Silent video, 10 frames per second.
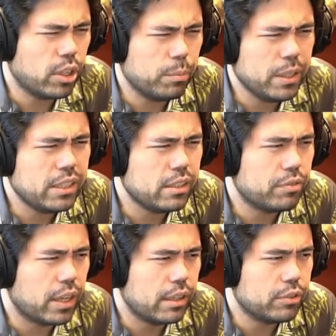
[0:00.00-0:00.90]
I'll play
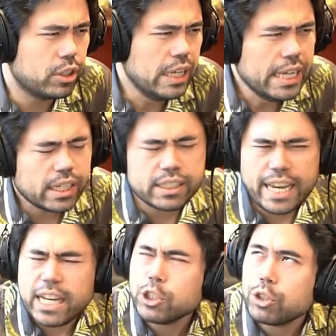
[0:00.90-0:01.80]
d5 here because
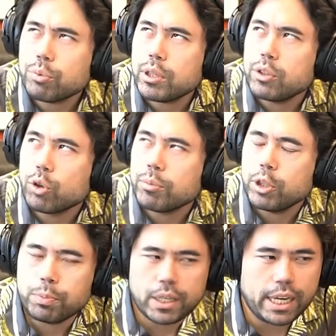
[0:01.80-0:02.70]
h3 normally you
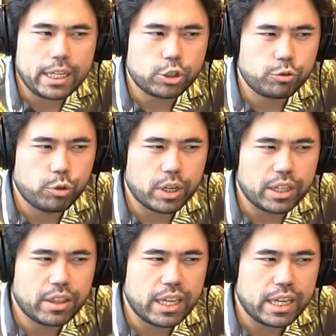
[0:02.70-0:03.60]
play h4 I
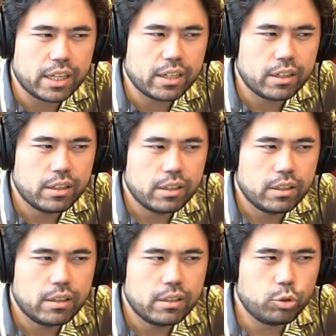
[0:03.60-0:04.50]
think
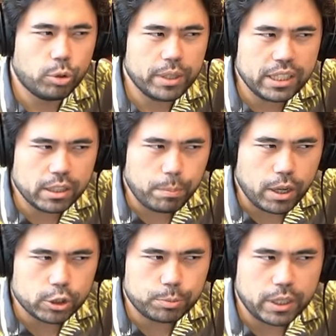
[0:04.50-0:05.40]
normally I think the
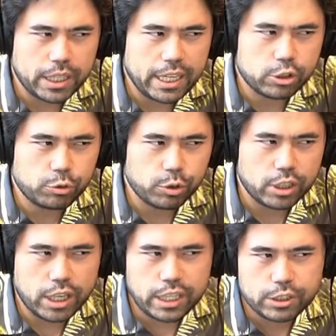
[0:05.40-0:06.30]
pawn should be on h4
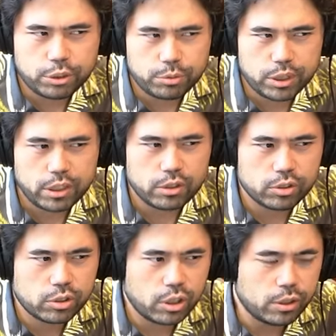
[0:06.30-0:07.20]
not h3 here
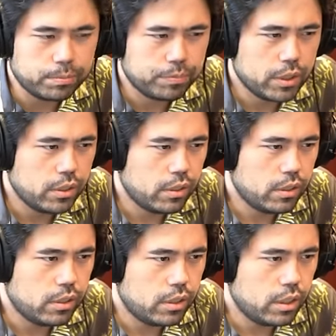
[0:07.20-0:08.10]
so
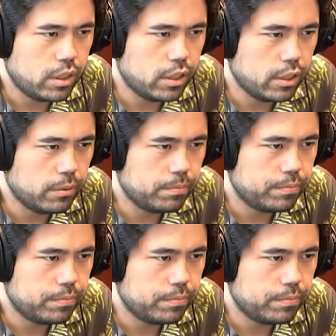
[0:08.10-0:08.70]
um